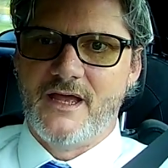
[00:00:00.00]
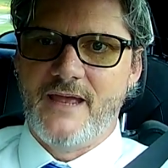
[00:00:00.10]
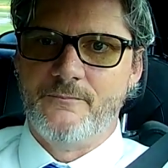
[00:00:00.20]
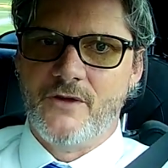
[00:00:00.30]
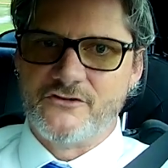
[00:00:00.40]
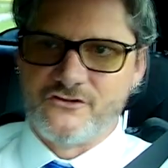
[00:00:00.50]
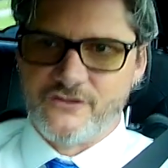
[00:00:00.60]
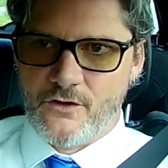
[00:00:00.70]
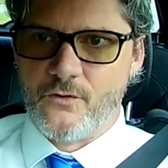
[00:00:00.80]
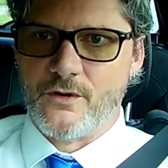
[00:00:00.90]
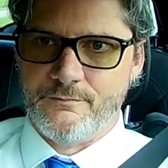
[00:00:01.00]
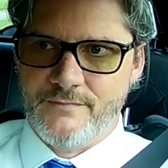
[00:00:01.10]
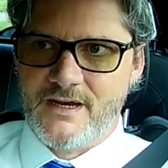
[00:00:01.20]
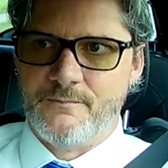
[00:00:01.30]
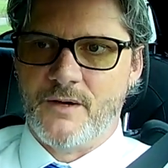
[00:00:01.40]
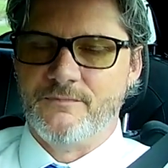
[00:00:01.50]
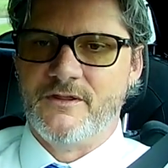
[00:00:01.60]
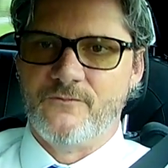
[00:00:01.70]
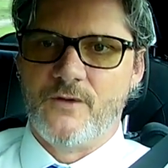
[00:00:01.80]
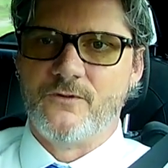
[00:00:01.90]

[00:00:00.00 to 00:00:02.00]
a much lower minimum than what